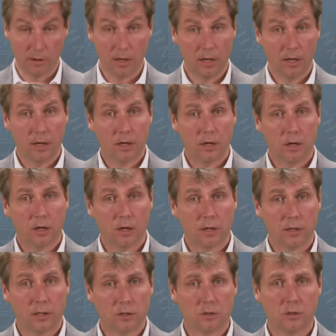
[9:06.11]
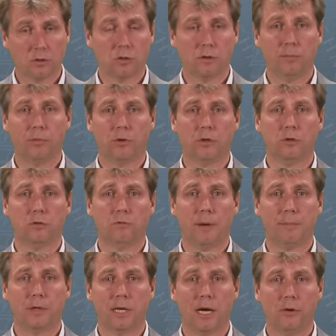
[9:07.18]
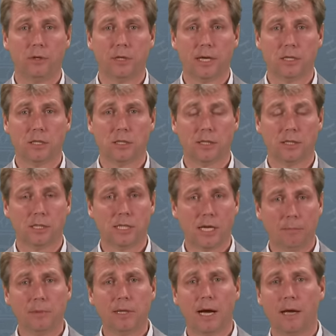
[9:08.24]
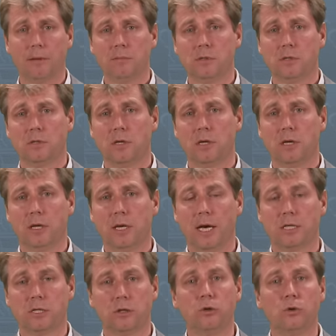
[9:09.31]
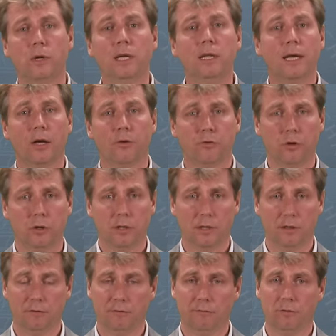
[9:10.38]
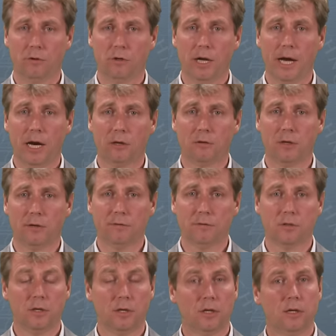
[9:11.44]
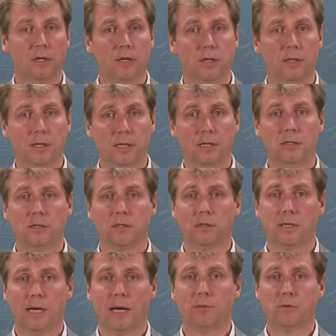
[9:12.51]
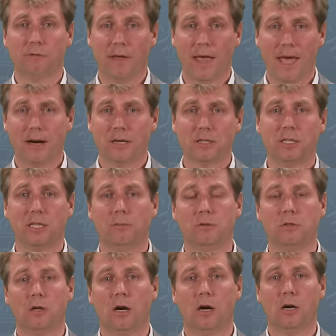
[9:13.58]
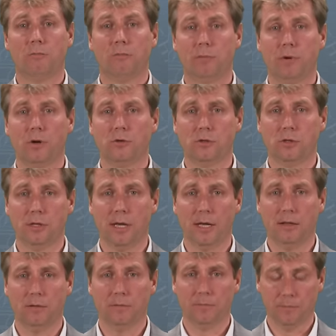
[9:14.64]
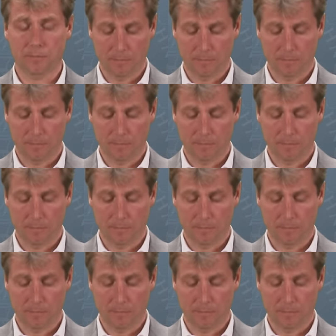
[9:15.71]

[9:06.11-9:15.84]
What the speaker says: And this is also important to remember nowadays, that sometimes, as a green alternative for aircraft, these types of airships are proposed again.